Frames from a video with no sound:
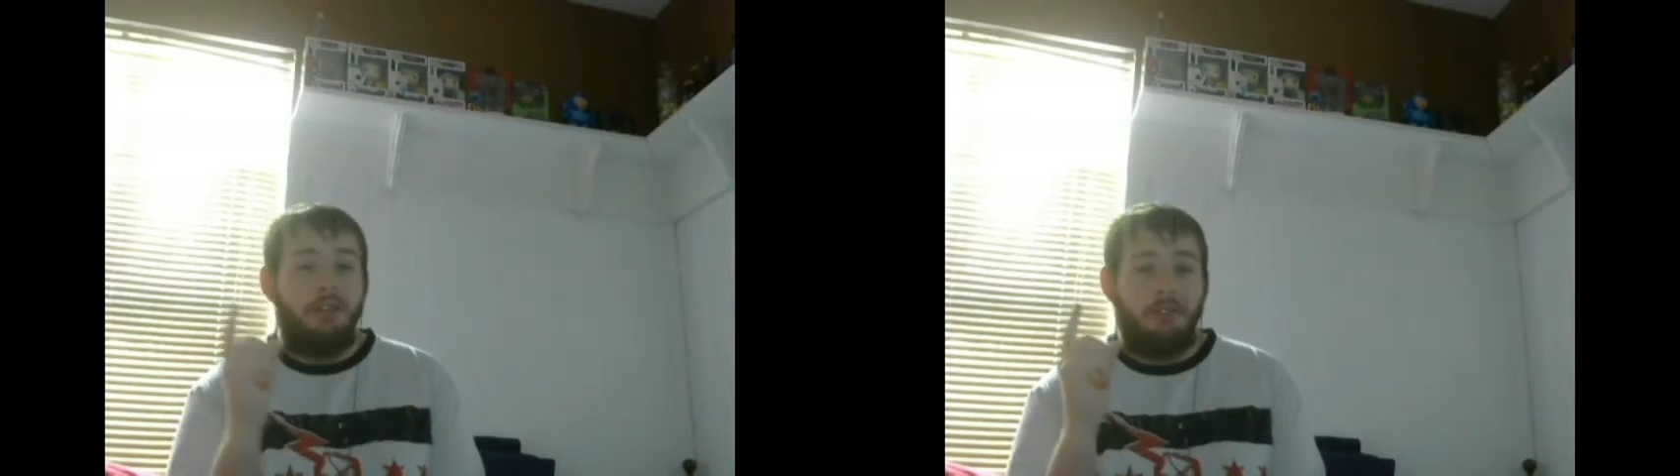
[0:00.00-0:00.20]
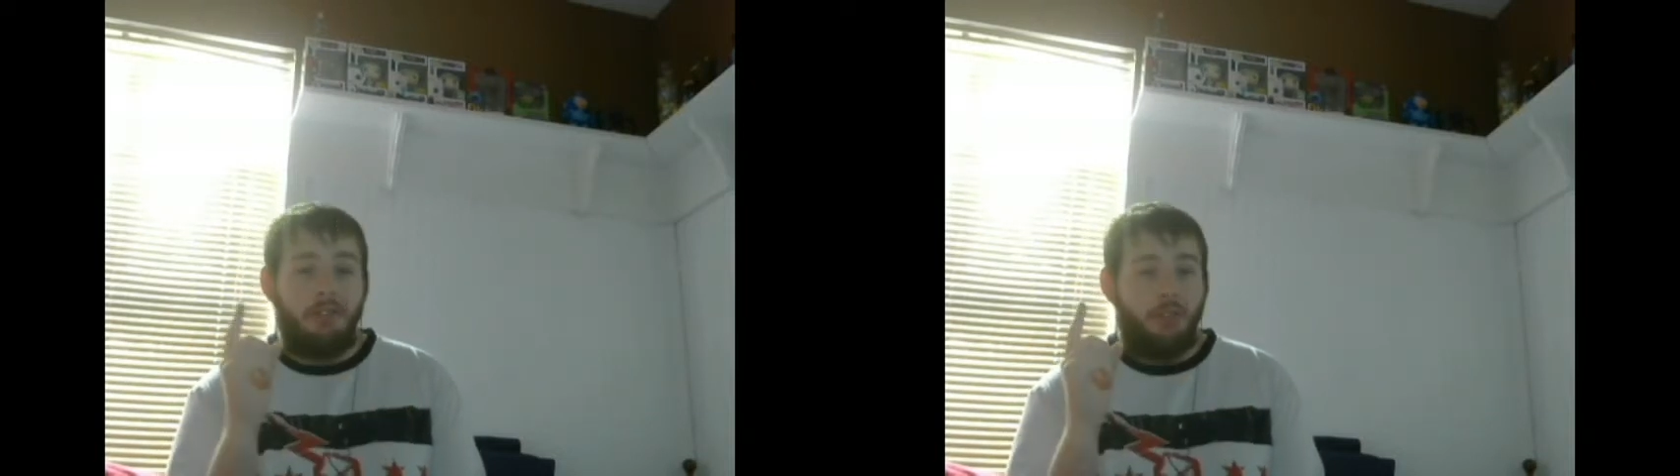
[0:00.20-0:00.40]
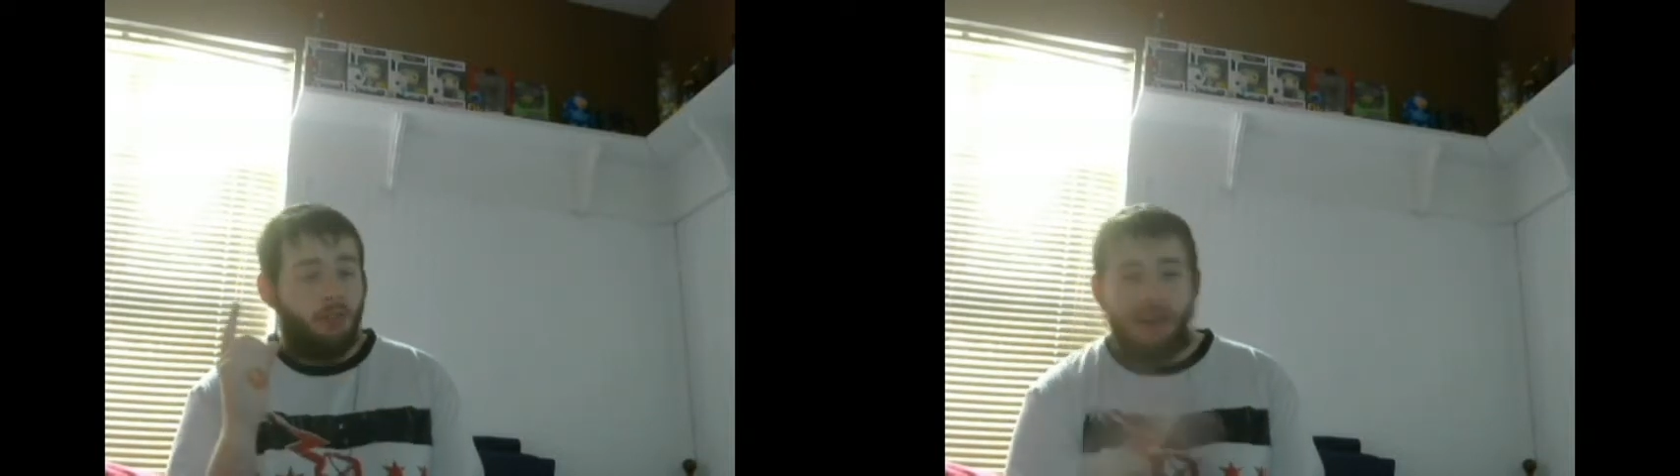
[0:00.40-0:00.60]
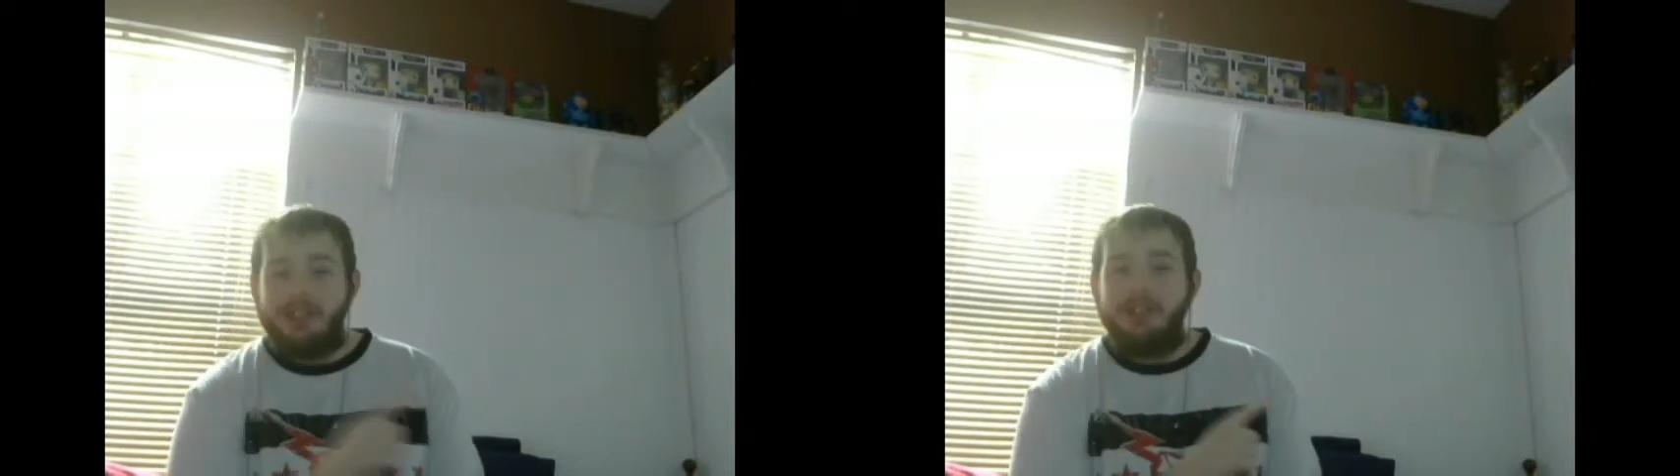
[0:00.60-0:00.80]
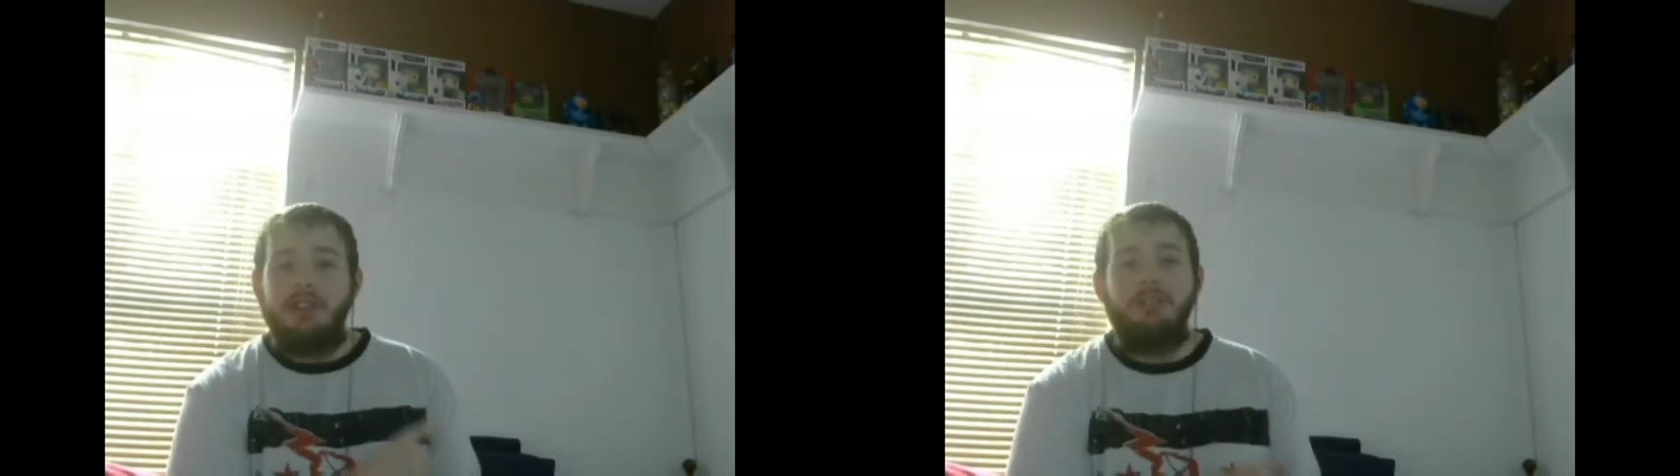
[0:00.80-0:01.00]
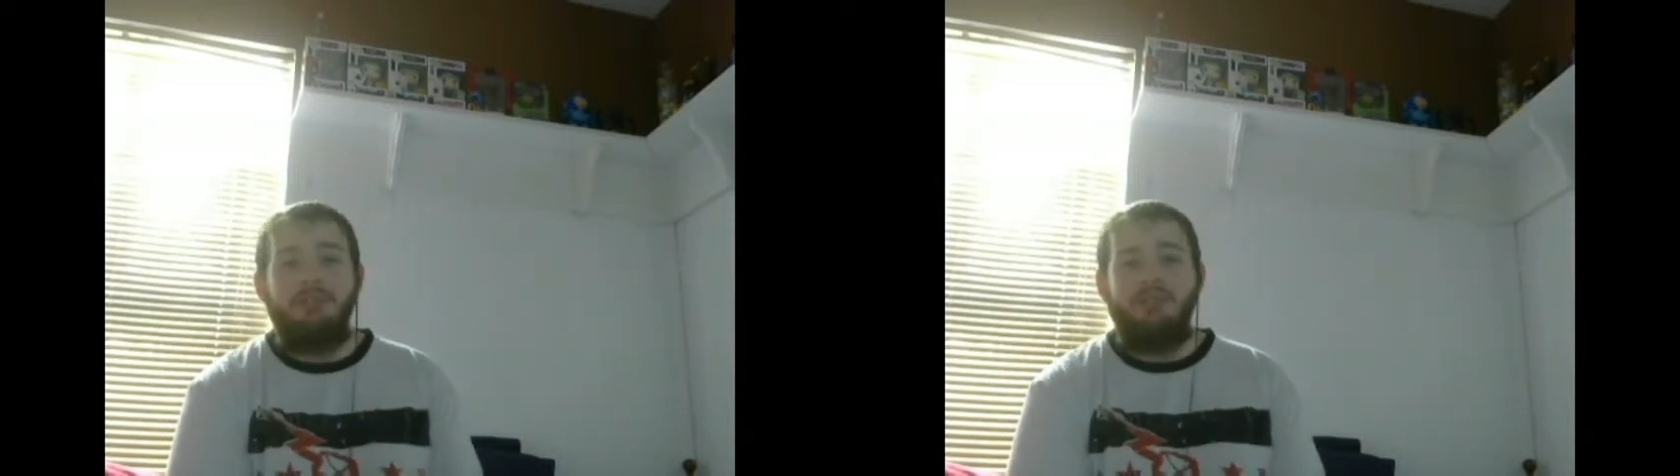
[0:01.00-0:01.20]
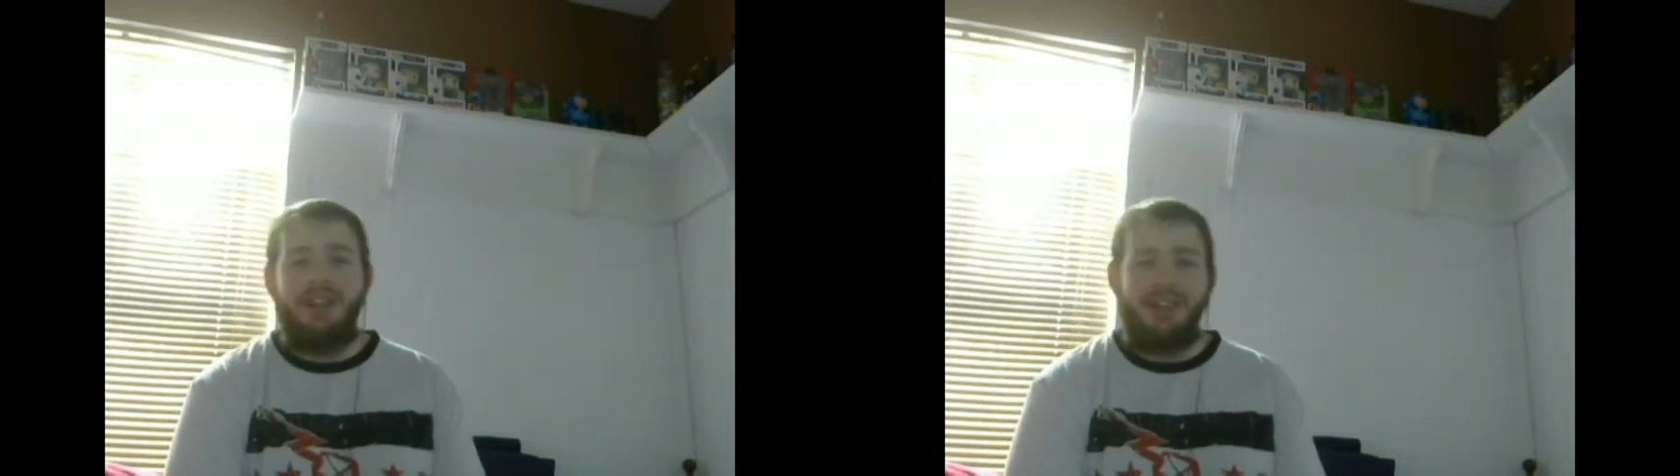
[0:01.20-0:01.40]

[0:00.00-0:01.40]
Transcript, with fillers: for the rest of my